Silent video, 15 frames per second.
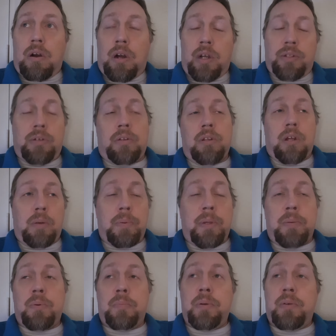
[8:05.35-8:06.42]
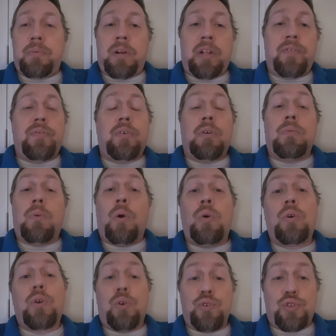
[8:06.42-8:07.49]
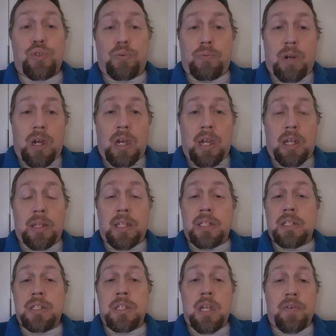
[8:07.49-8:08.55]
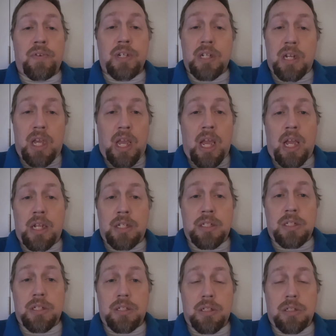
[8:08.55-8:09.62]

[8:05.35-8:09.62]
I told a lot of people be ready for a roller coaster ride that's never going to end.